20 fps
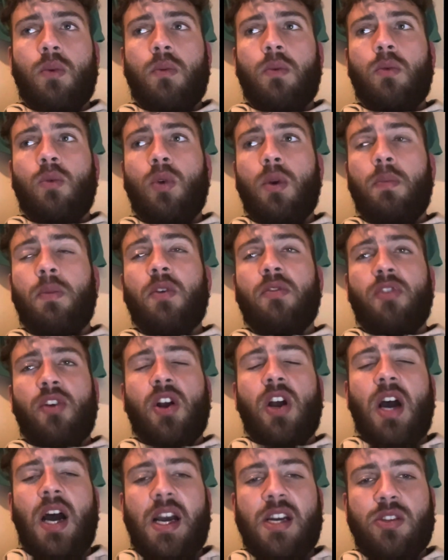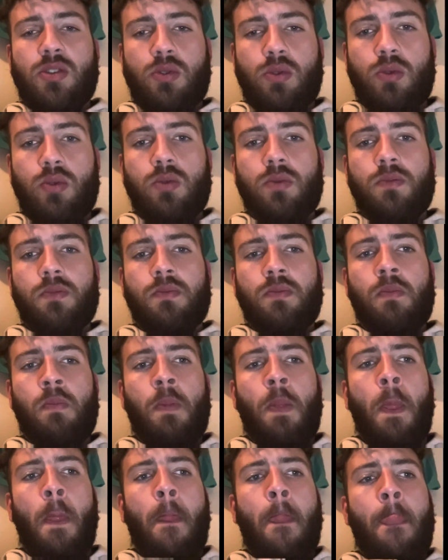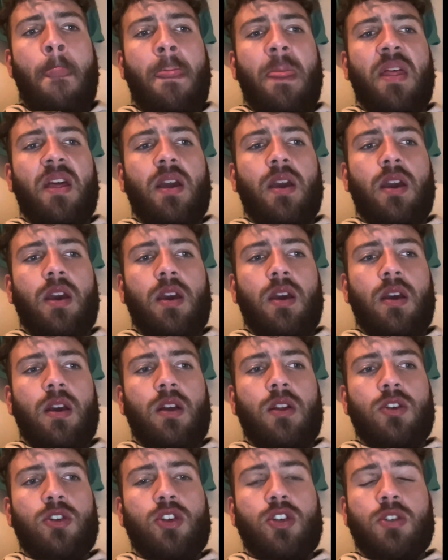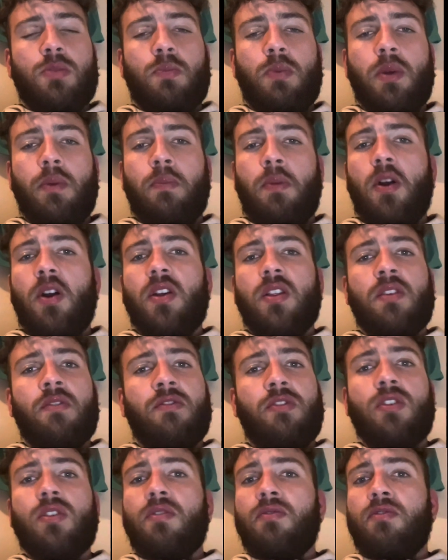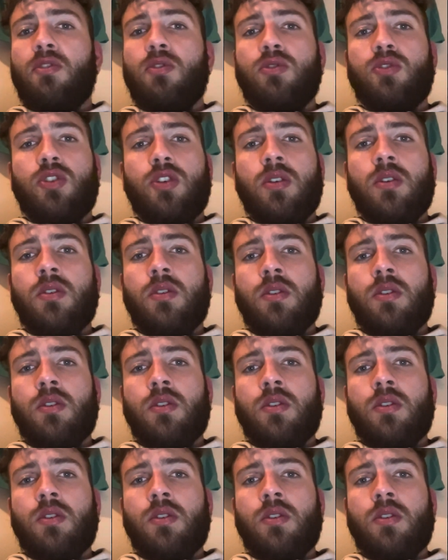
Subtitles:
we prefer high school and just prepare them for the future.